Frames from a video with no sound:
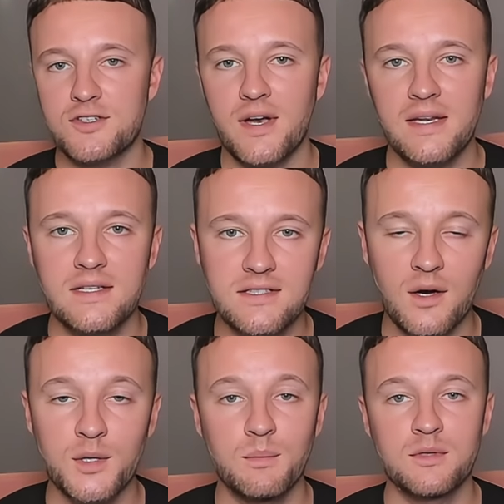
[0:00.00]
traders
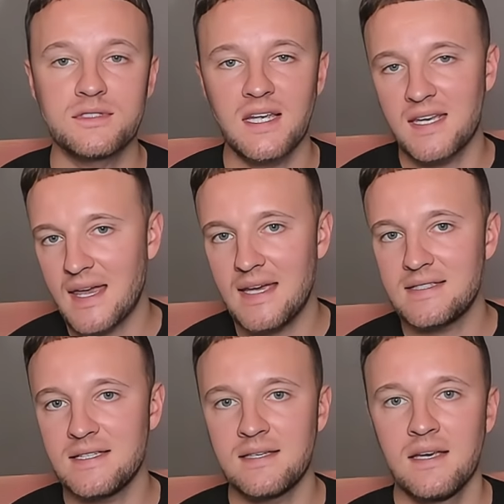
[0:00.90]
are the most
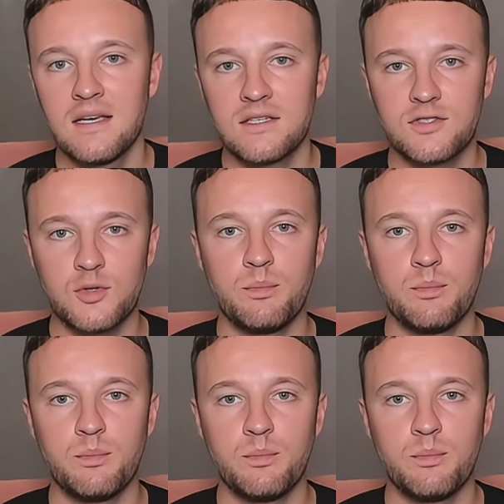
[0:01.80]
dedicated to